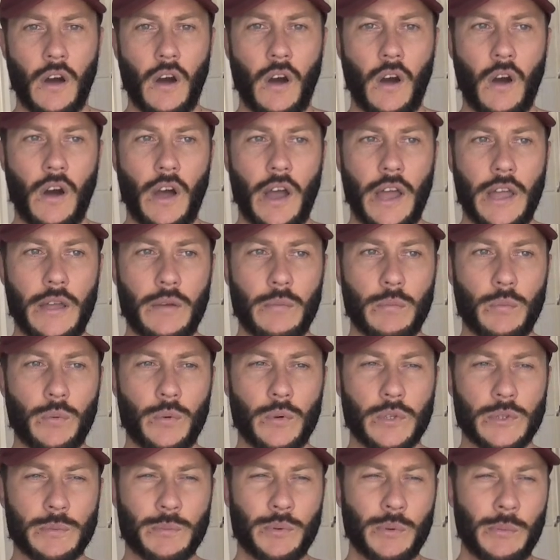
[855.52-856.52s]
I
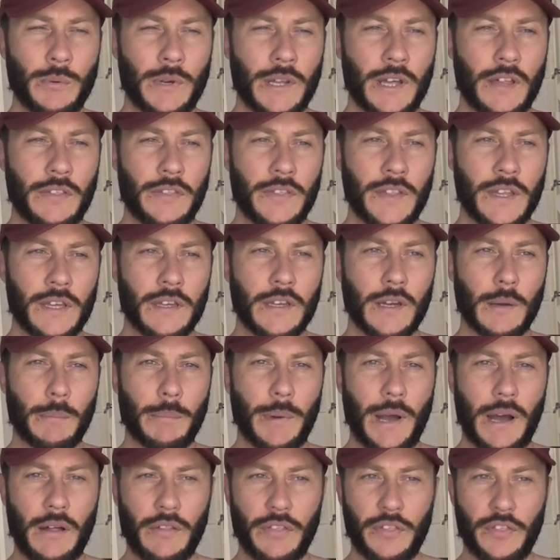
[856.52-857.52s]
was probably, I think,
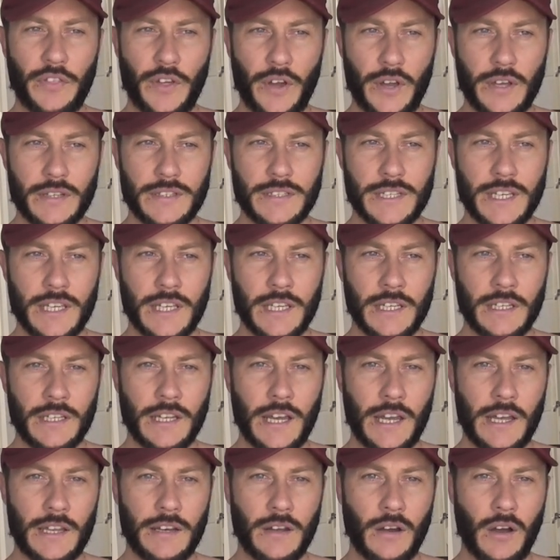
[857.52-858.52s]
about 13.
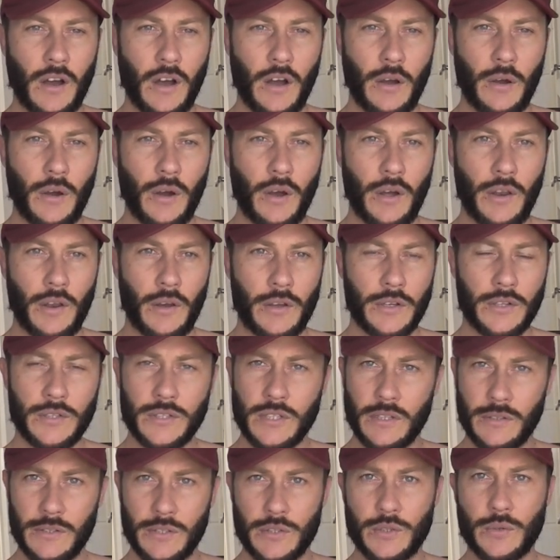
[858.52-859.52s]
And I used
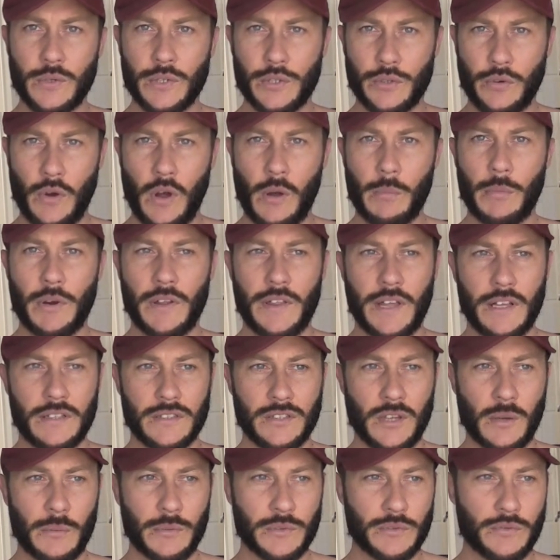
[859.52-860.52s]
to enjoy drama at that
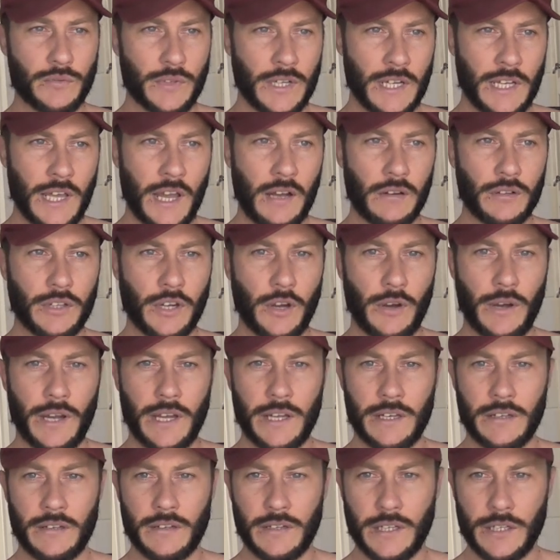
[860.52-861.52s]
time. I was really
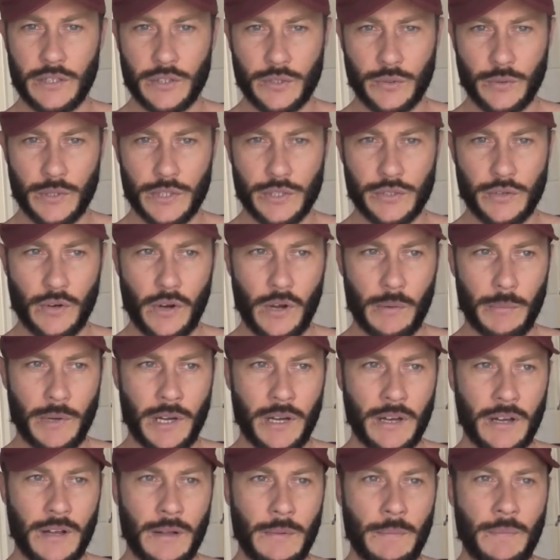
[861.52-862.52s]
outgoing, enjoyed
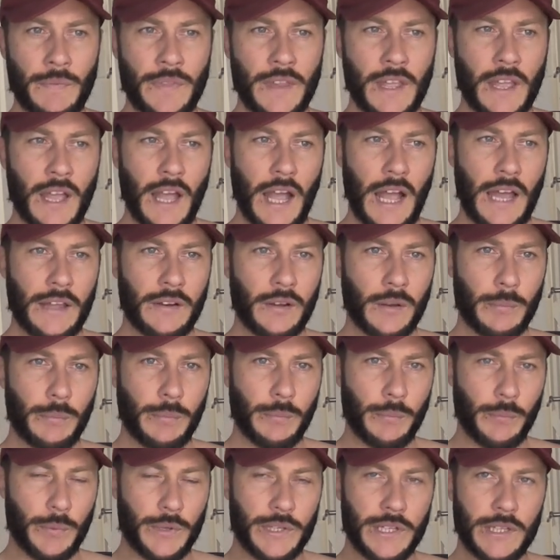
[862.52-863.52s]
drama. And
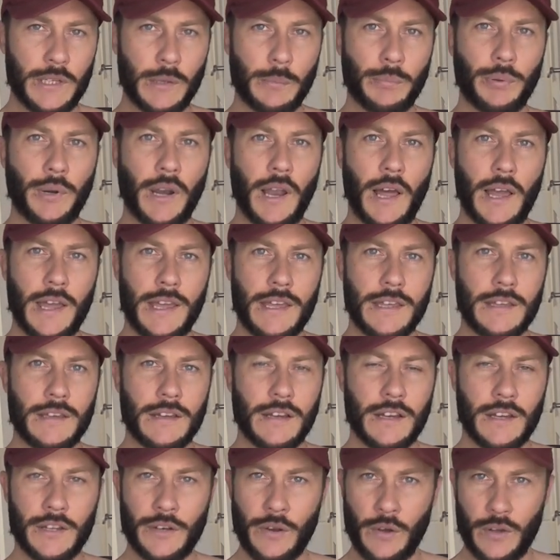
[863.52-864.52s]
we did a play
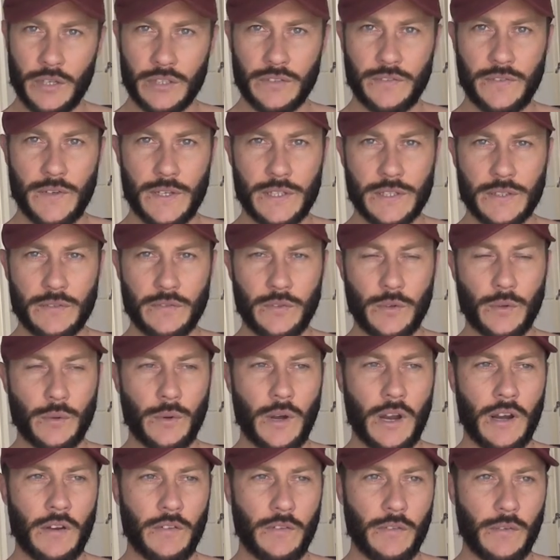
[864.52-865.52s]
at an arts
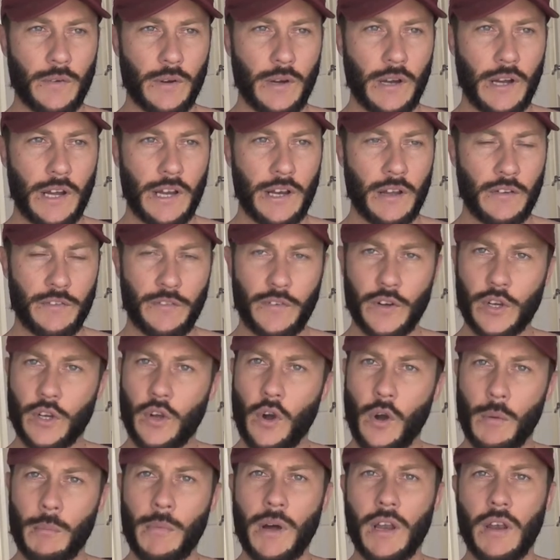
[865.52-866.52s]
festival. And I
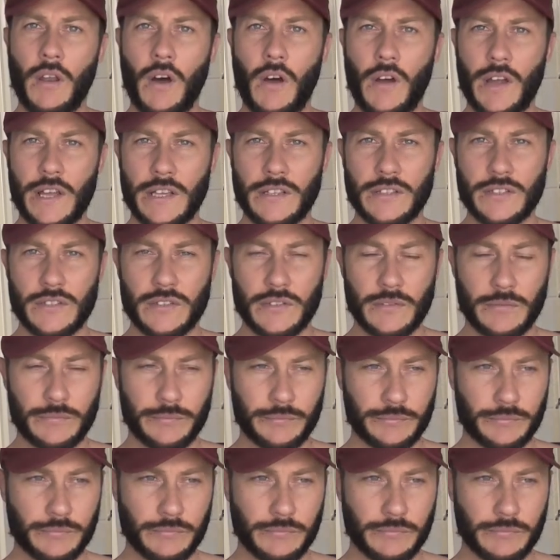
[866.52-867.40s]
forgot my lines.